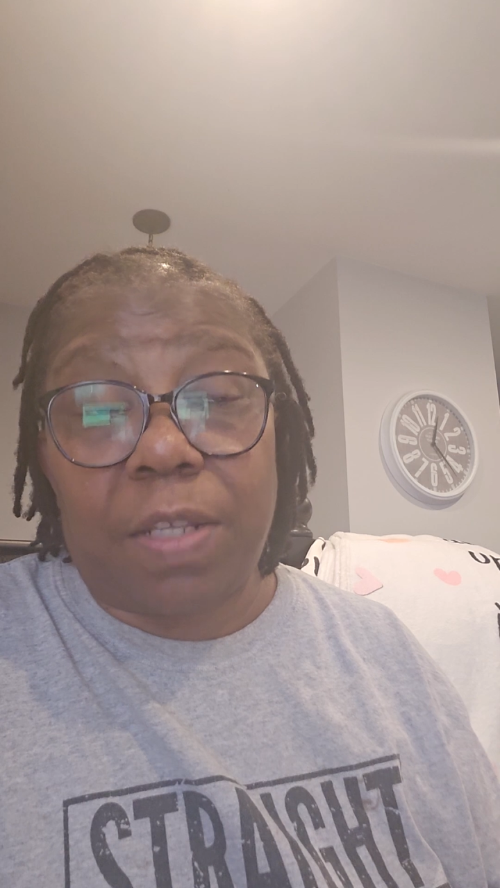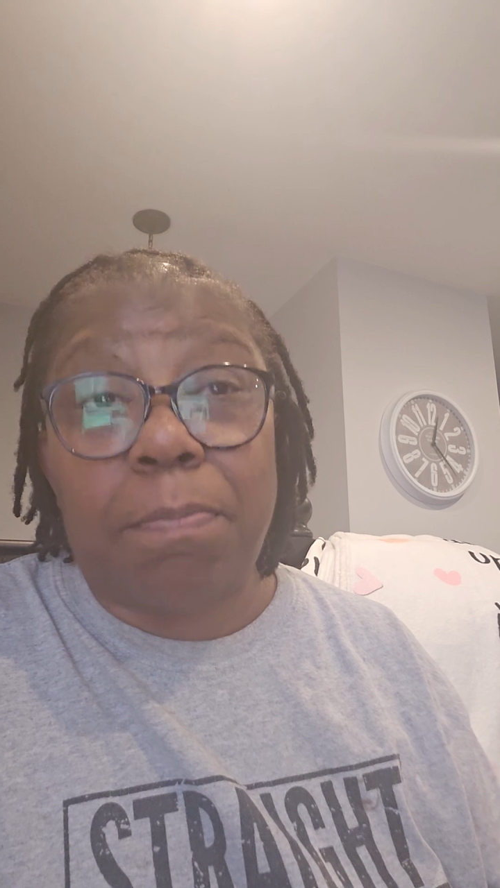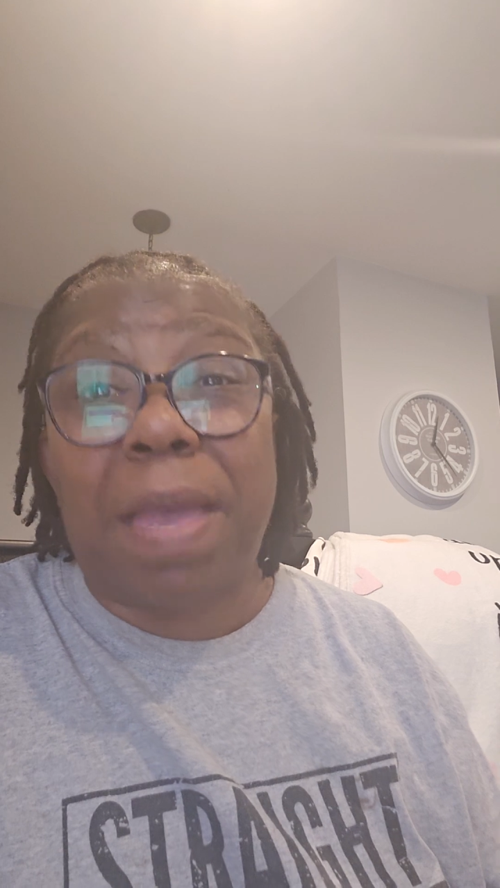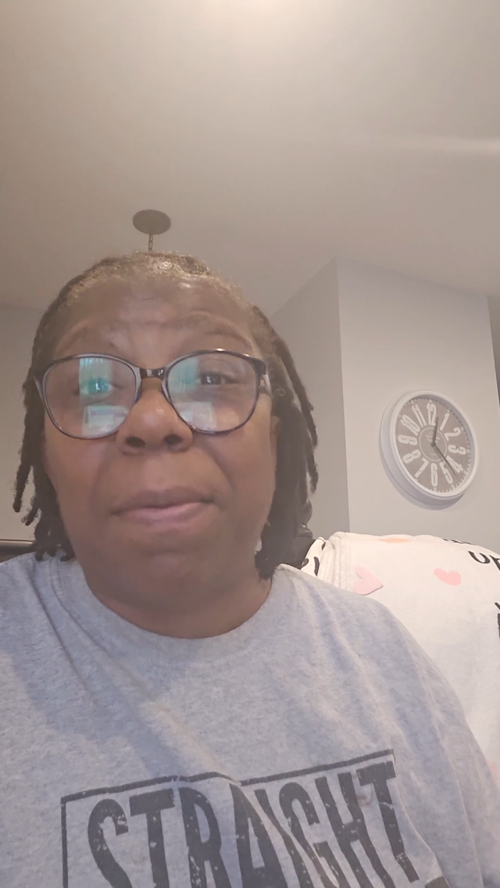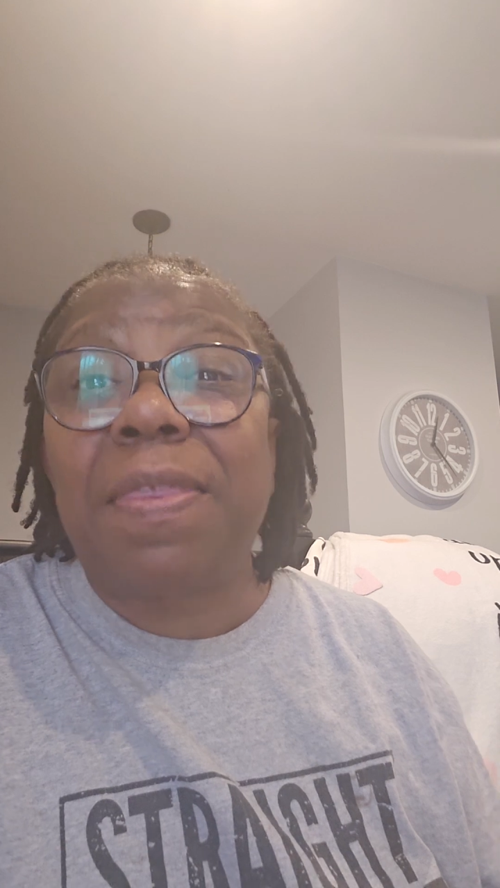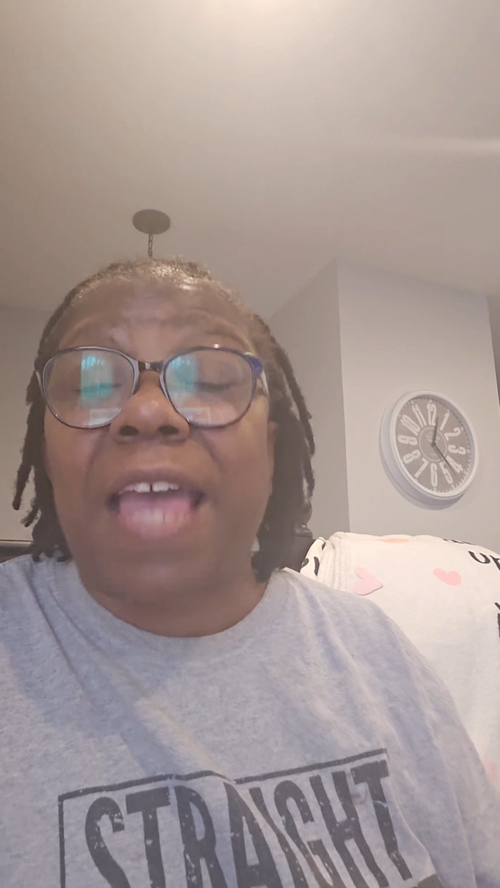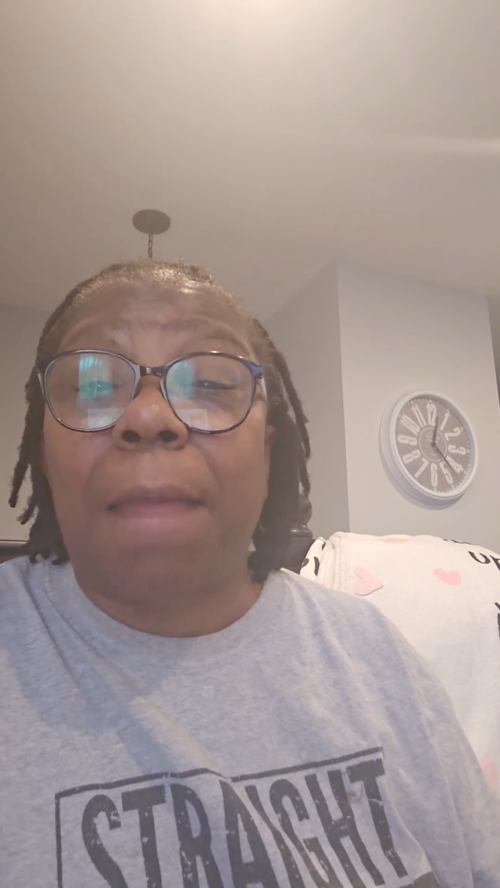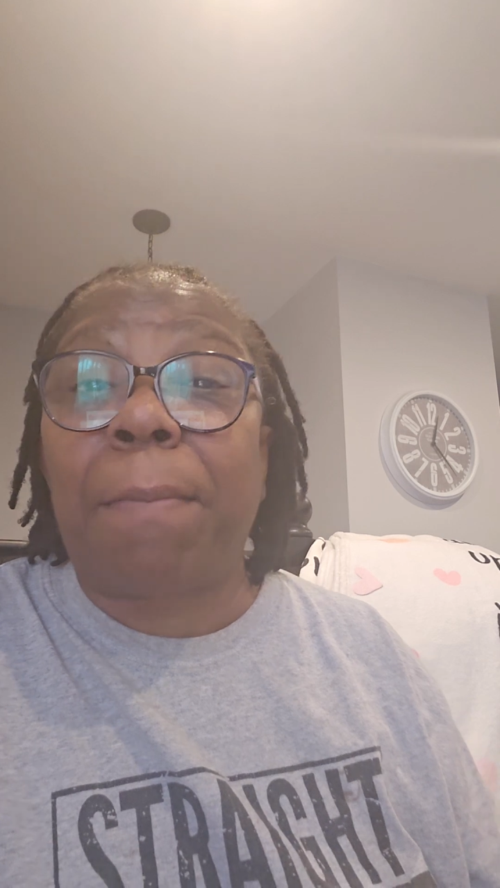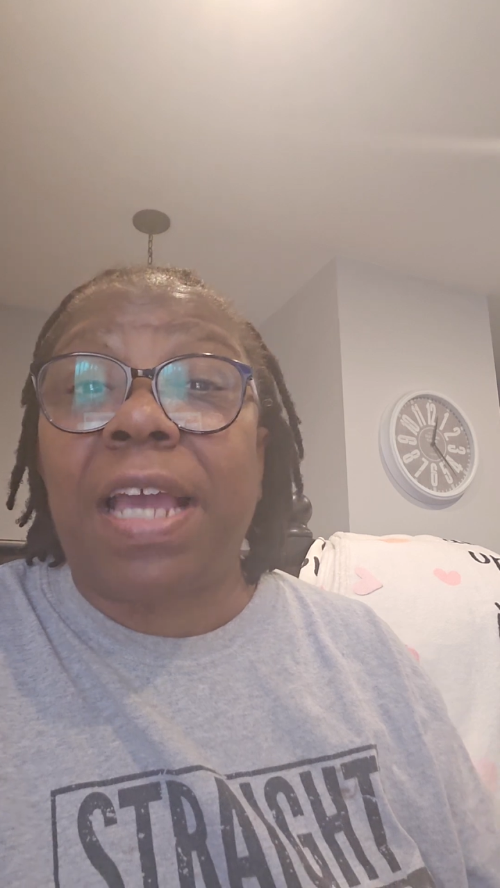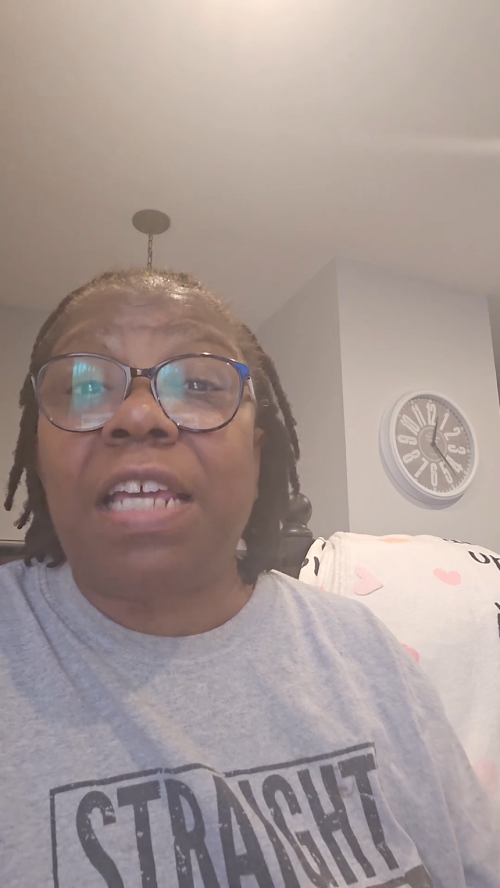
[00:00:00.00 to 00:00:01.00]
it. Maybe
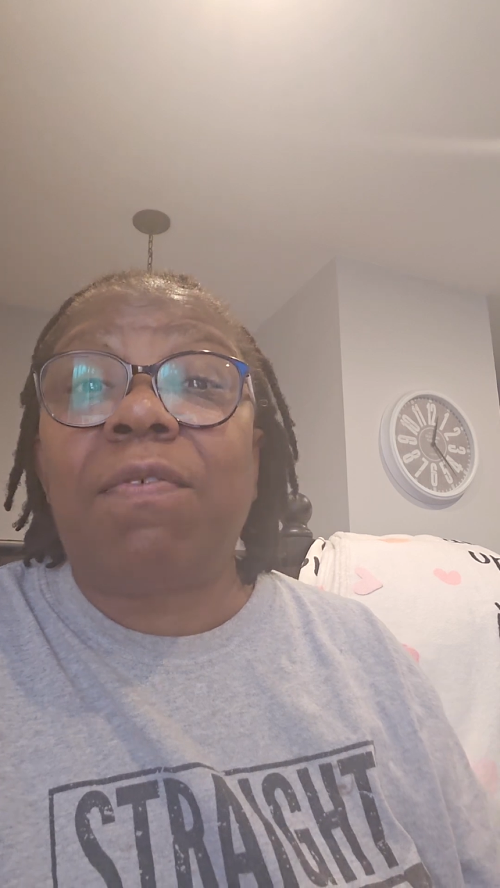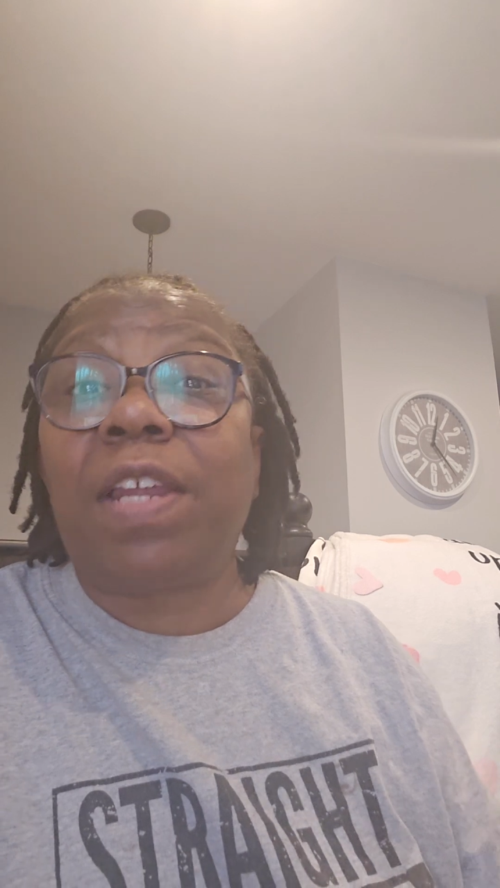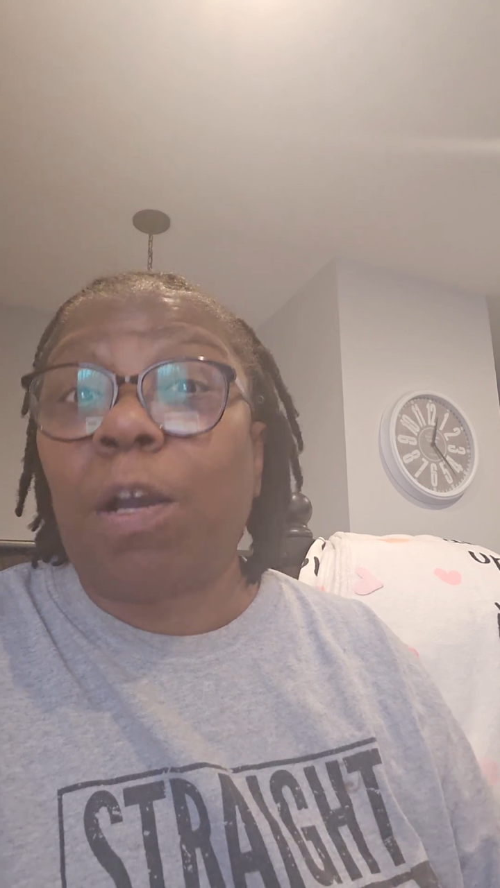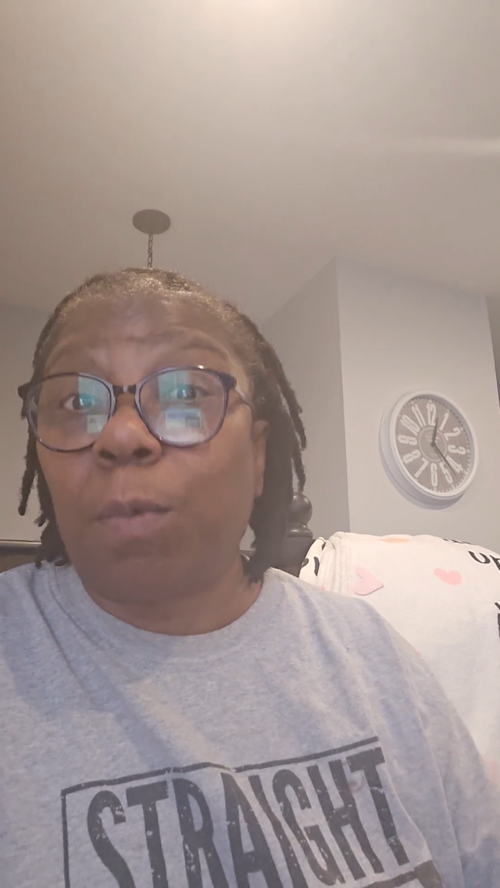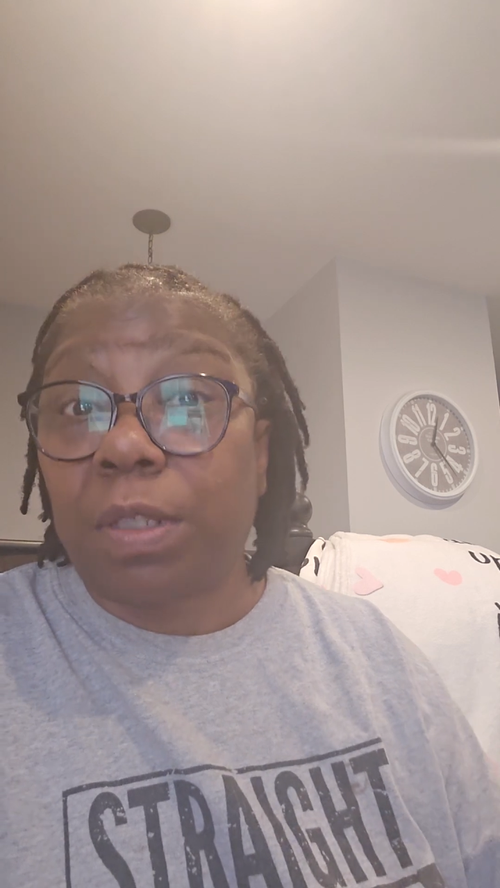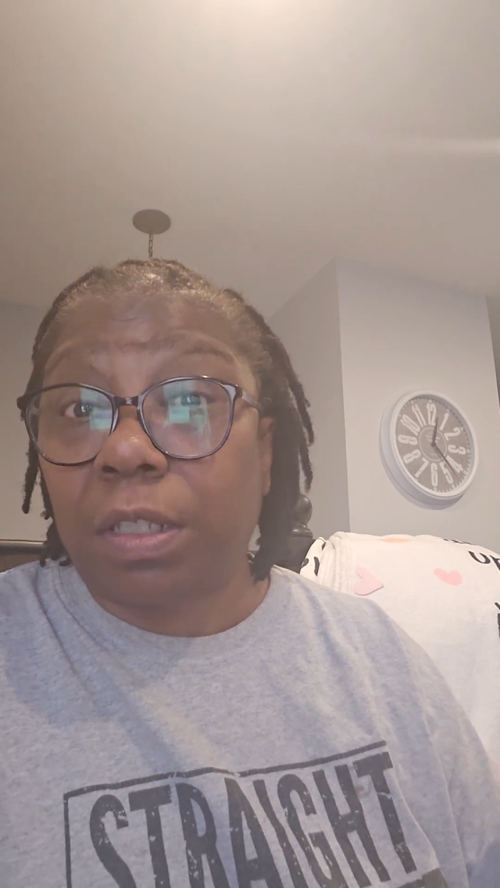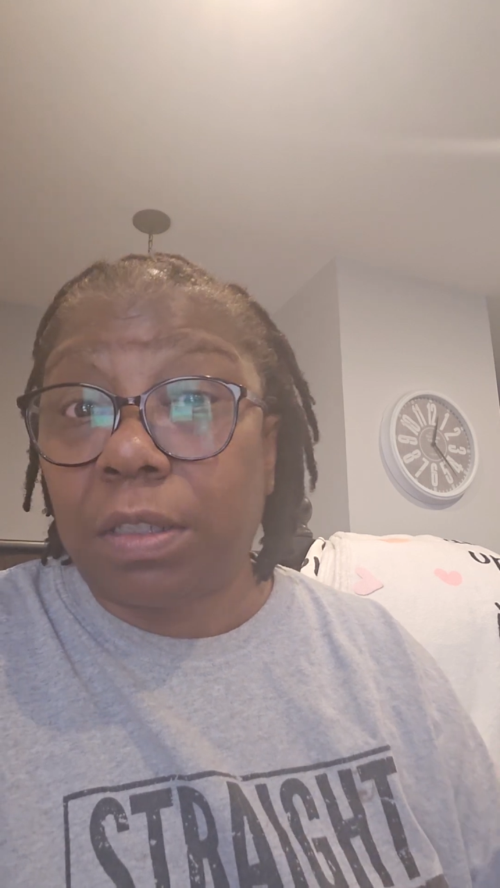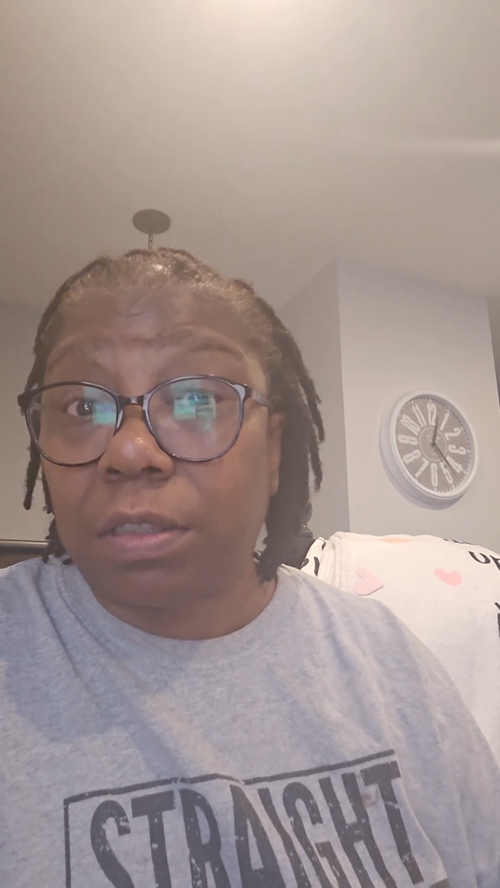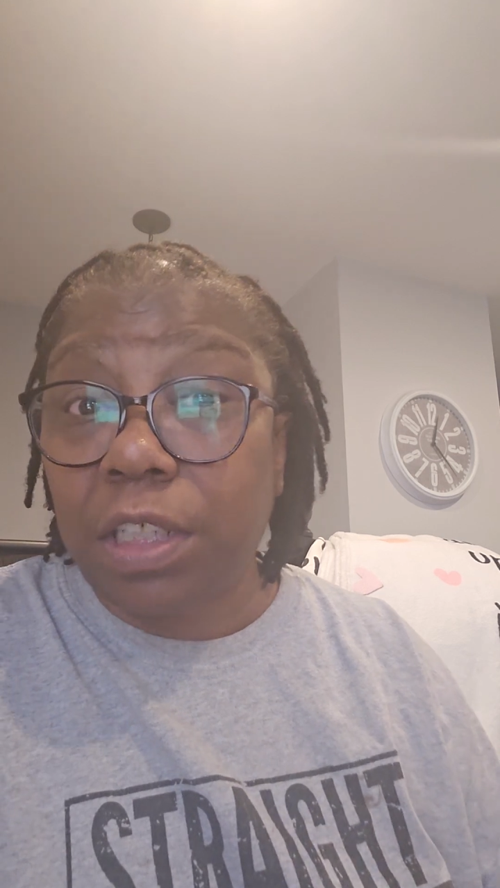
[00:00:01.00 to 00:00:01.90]
that might even help with the